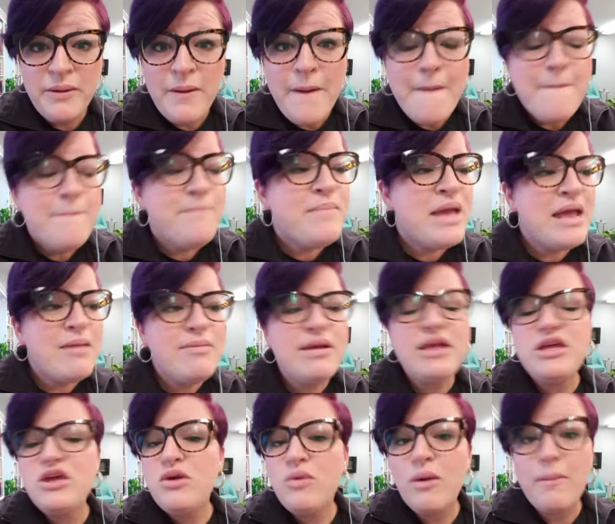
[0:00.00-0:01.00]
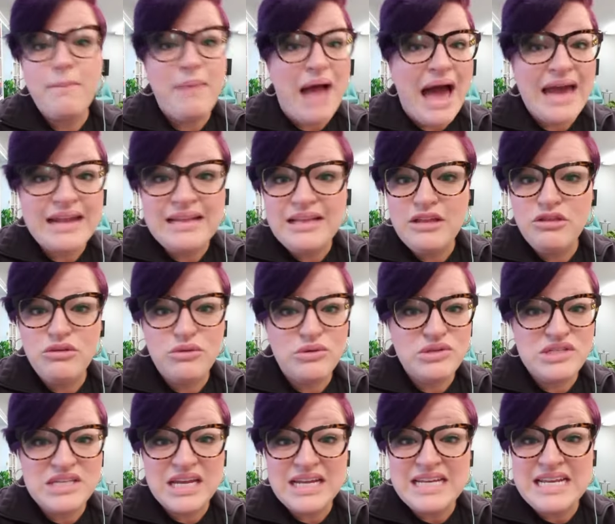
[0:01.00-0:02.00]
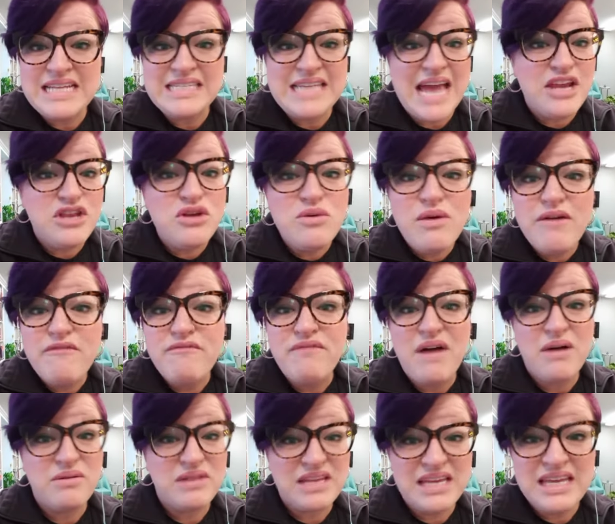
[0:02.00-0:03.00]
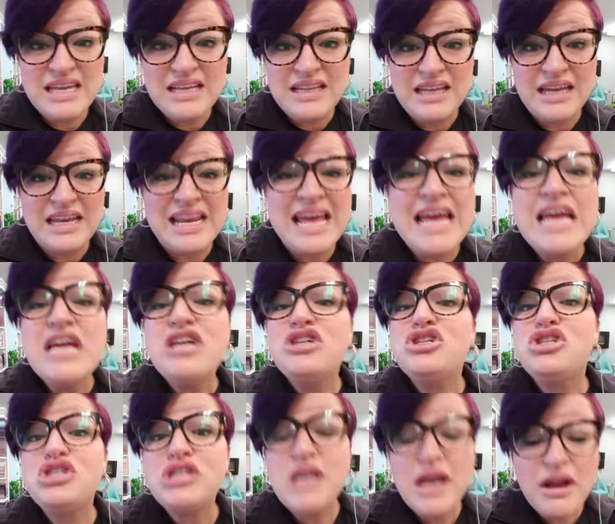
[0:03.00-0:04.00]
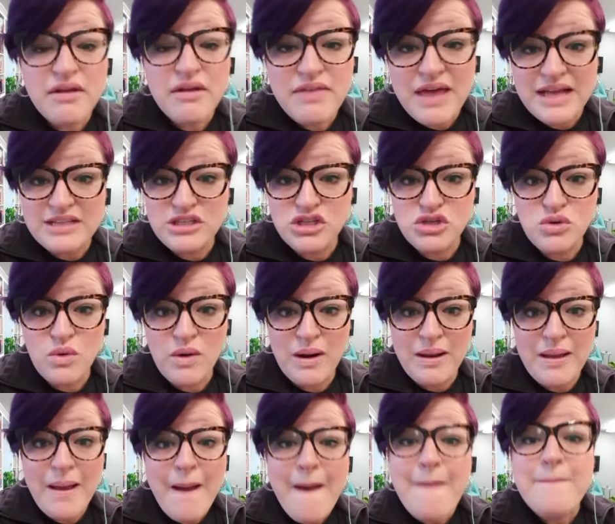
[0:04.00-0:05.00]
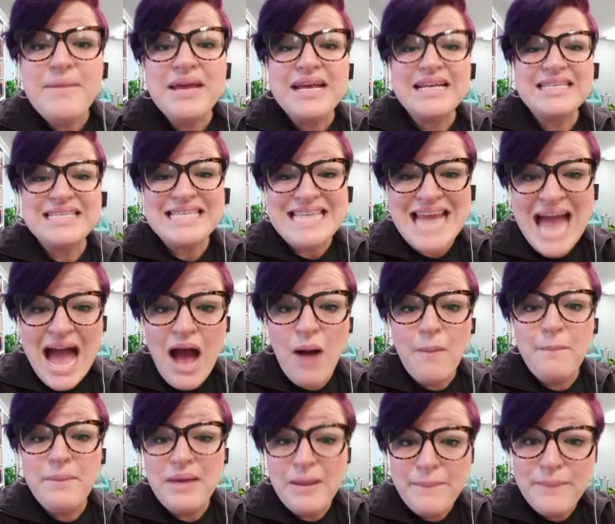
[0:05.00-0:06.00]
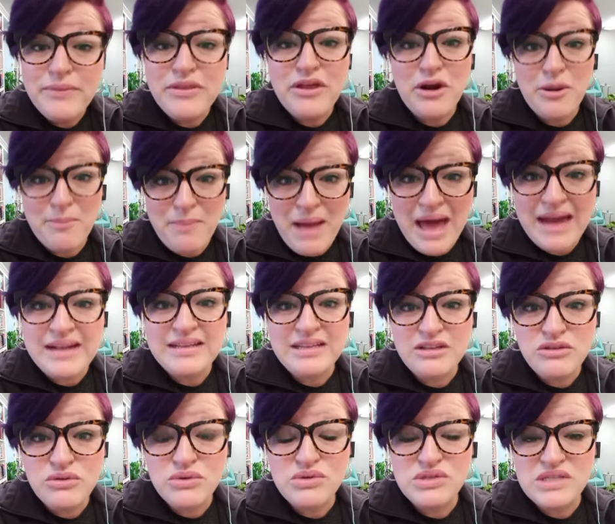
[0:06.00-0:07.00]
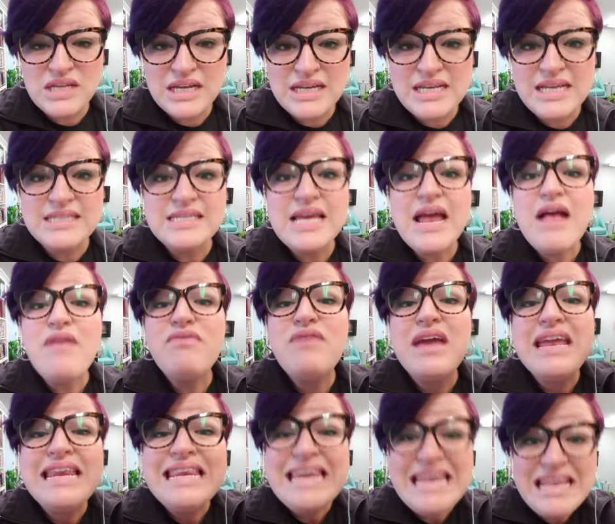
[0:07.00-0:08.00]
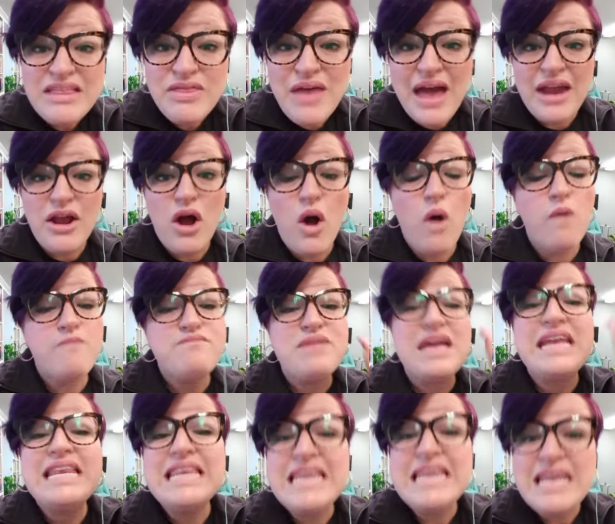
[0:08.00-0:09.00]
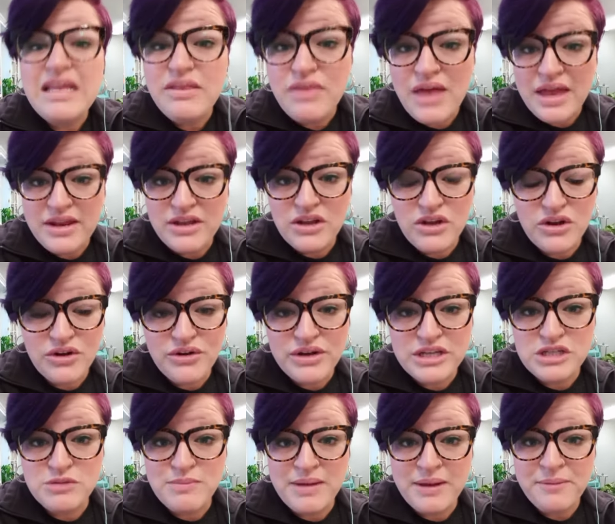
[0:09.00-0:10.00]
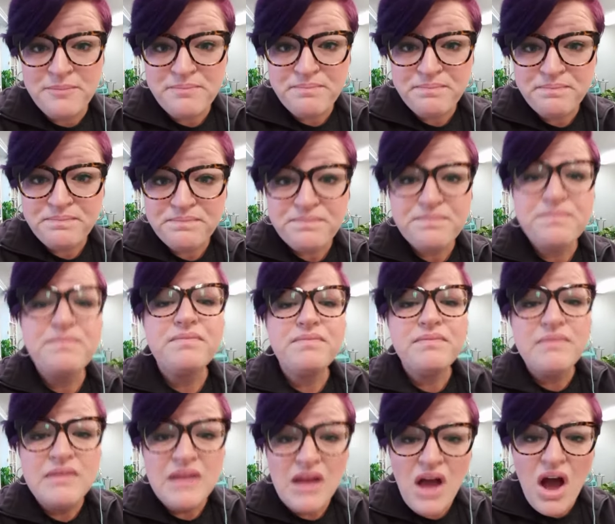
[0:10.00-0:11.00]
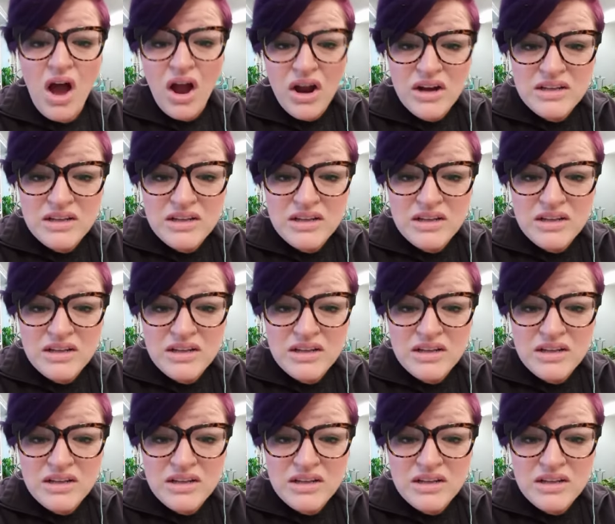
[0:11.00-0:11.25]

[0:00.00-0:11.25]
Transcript: Maybe you are battling through sickness and you have found healing. Share that story because now people that are battling through sickness, they need that hope. They need that encouragement. Our